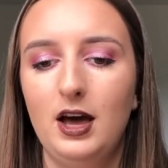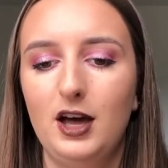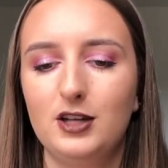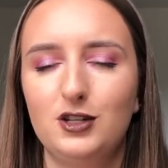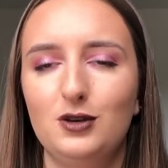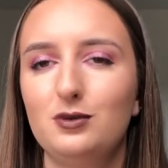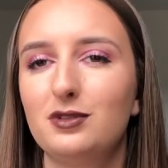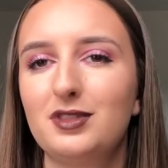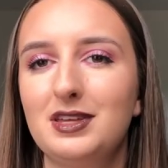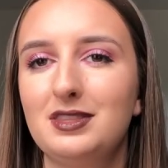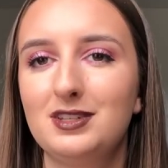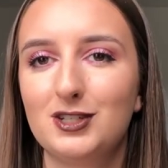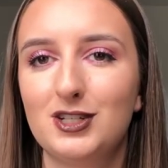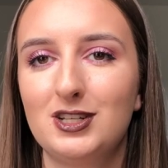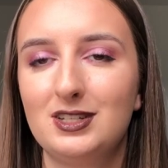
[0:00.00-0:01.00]
I don't think
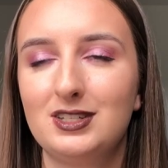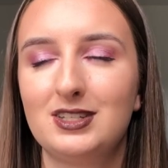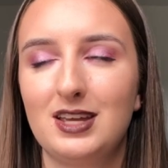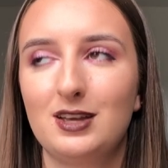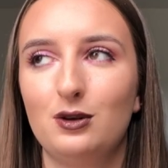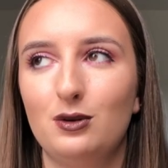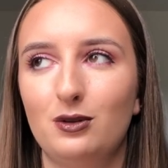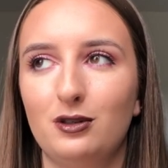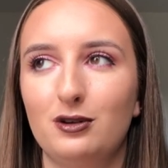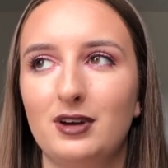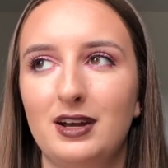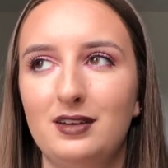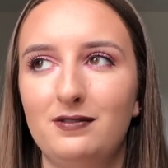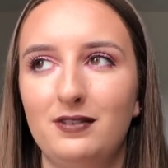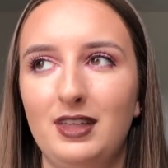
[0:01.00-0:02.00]
that she can take all the
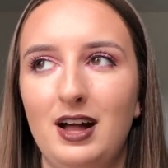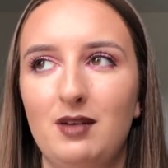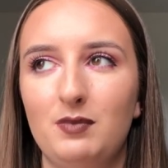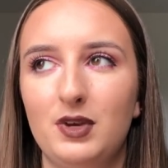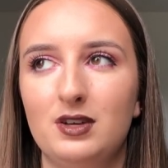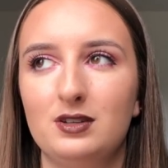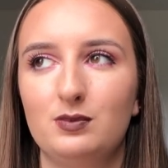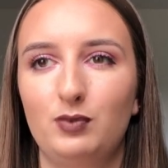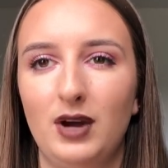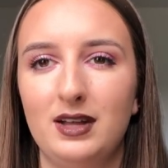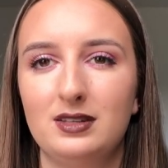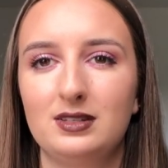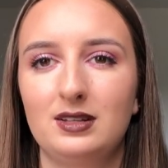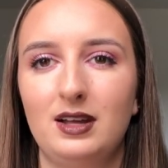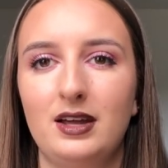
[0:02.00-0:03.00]
credit for that because
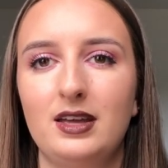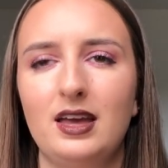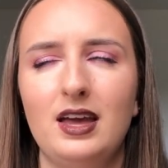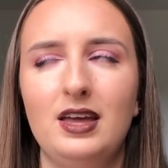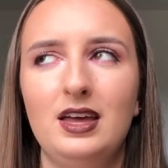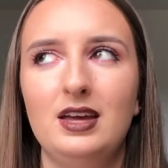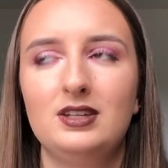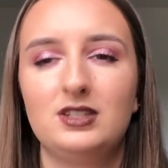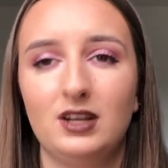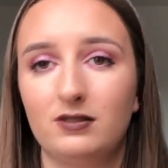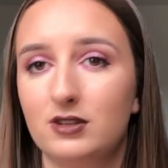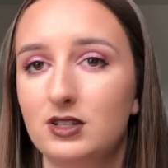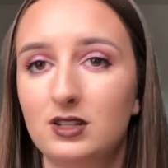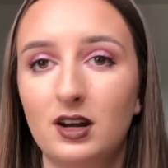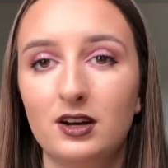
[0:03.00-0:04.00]
brands like
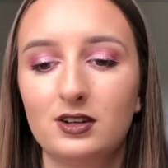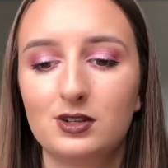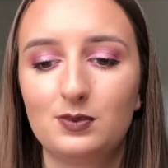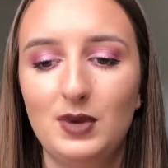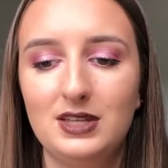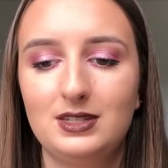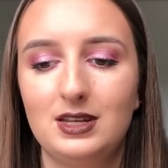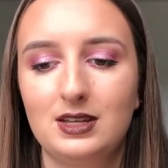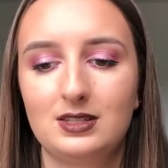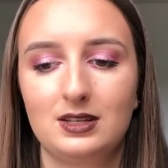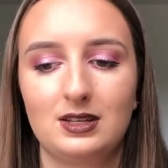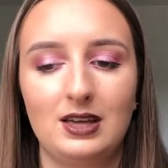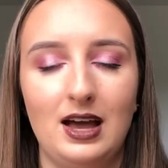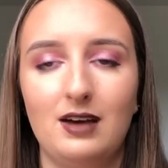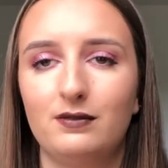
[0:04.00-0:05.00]
Jeffree Star Cosmetics
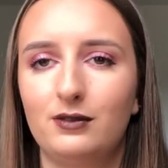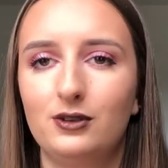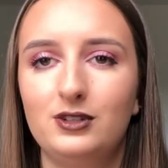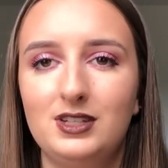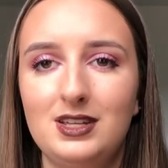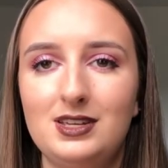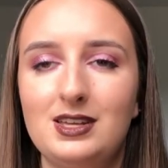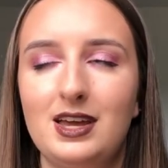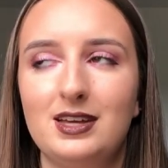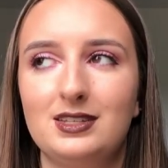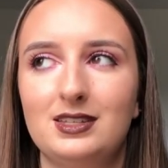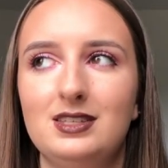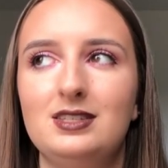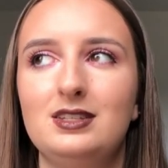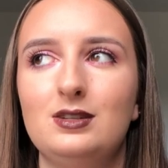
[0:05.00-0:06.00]
and Kat Von D
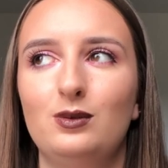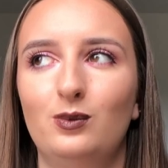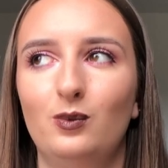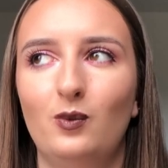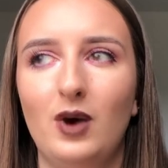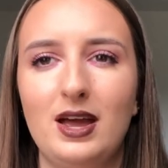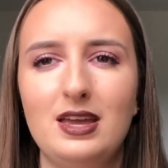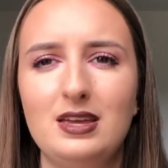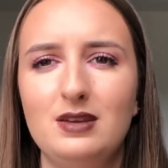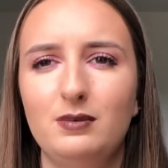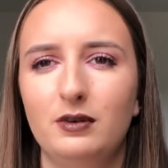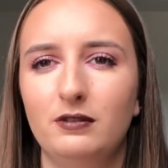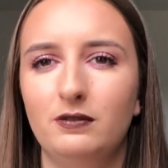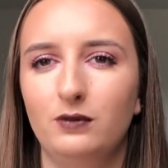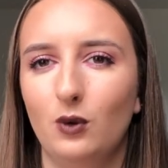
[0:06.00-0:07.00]
existed way
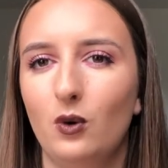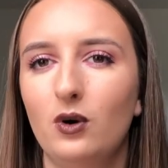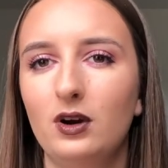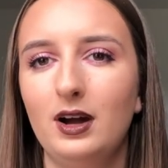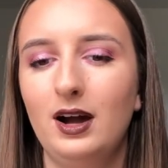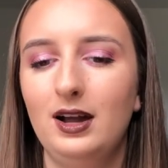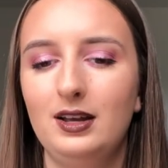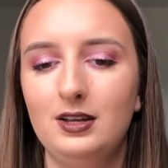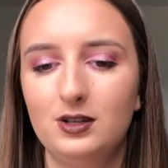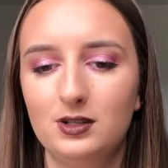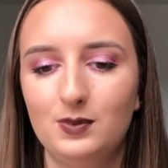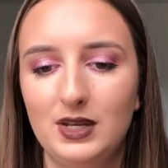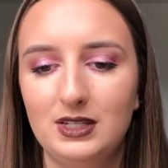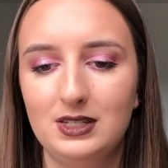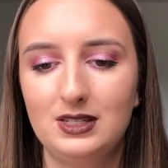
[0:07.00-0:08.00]
before Kylie
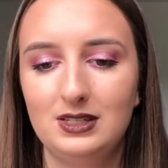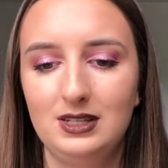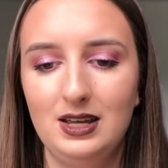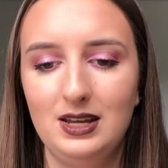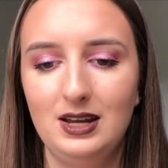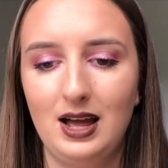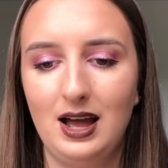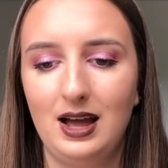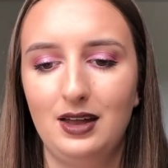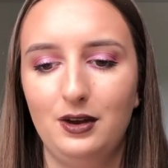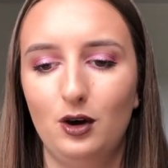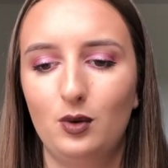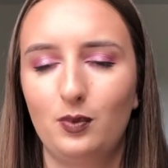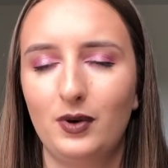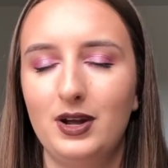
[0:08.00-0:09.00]
Cosmetics did and
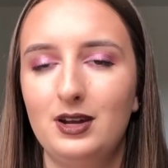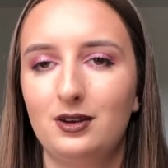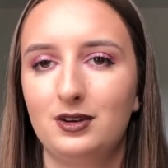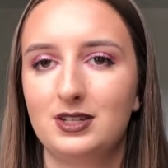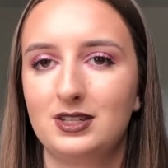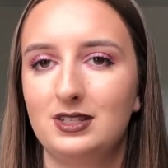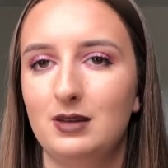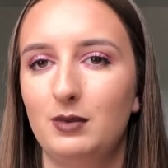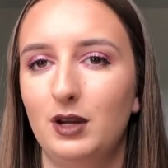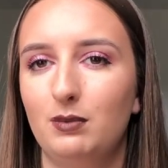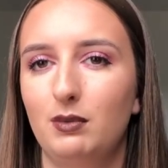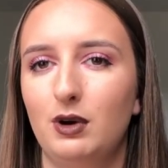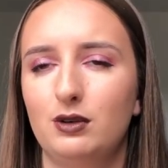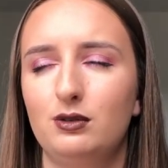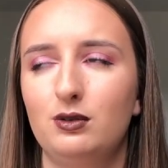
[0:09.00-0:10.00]
operated on a similar
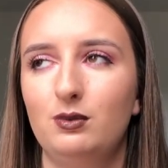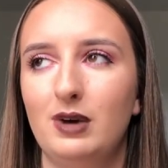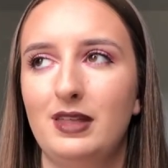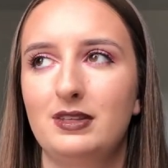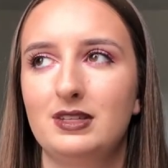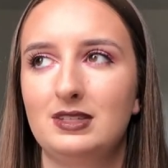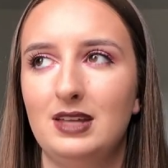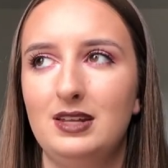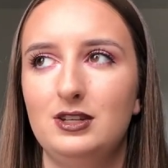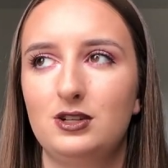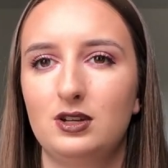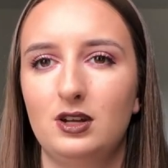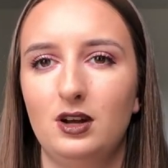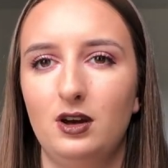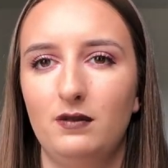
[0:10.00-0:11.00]
model where the
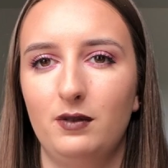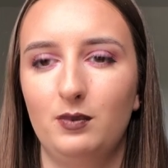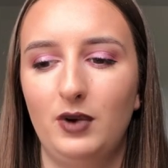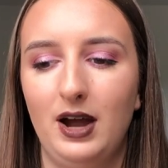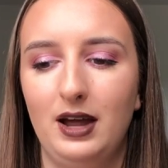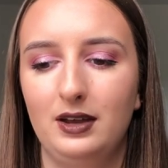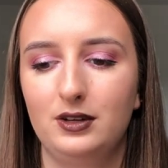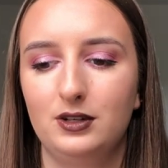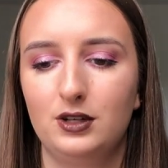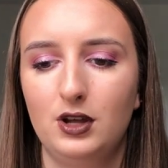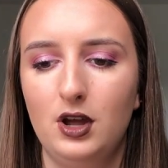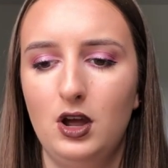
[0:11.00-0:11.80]
centre of the brand